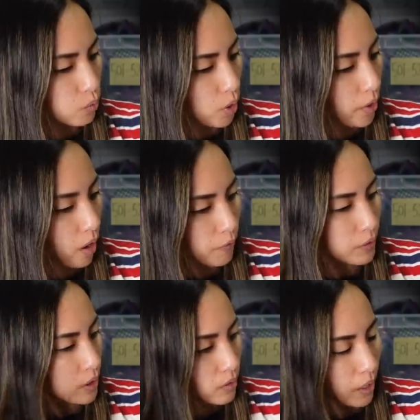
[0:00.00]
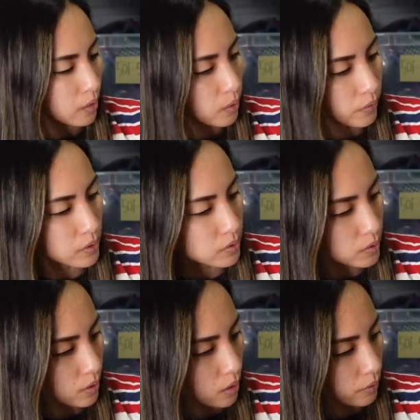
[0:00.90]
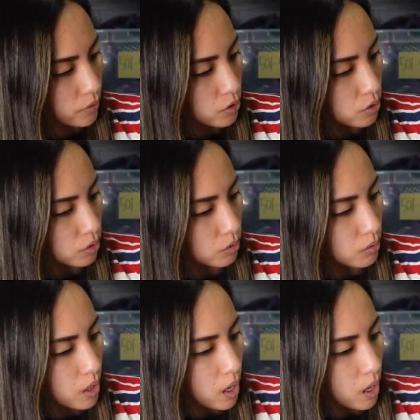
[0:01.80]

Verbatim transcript: runoff in here. I don't know if that's the style of the shoe.